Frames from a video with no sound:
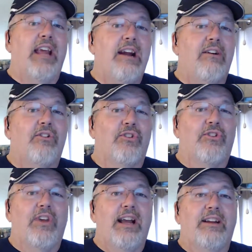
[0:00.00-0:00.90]
terrorist
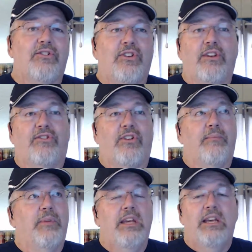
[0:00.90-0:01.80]
attack instead of some